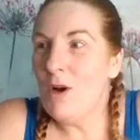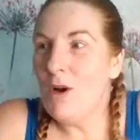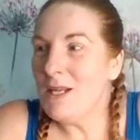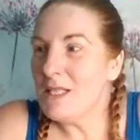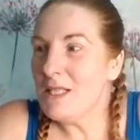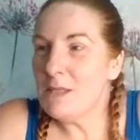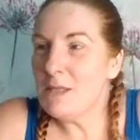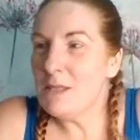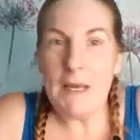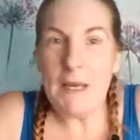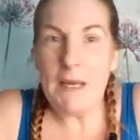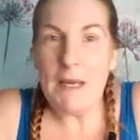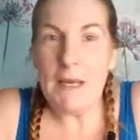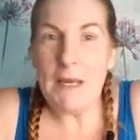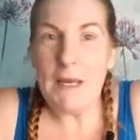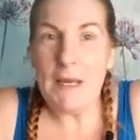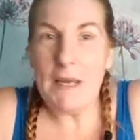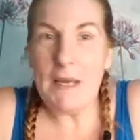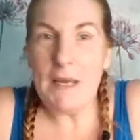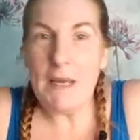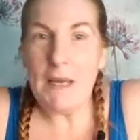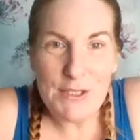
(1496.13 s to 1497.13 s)
or
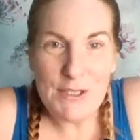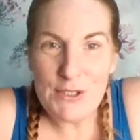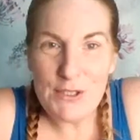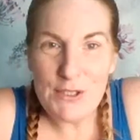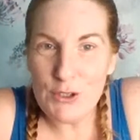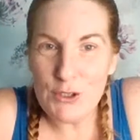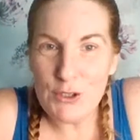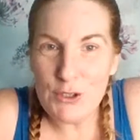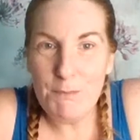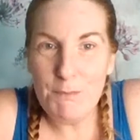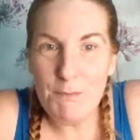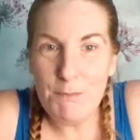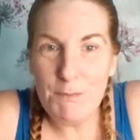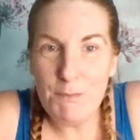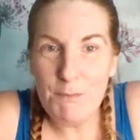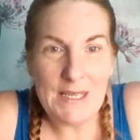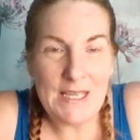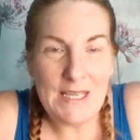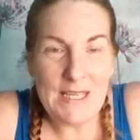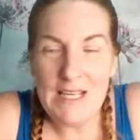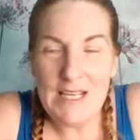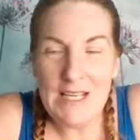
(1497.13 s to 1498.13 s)
expecting how it's going to
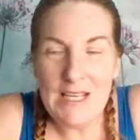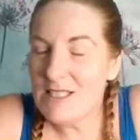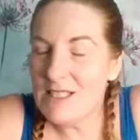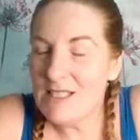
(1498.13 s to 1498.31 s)
be,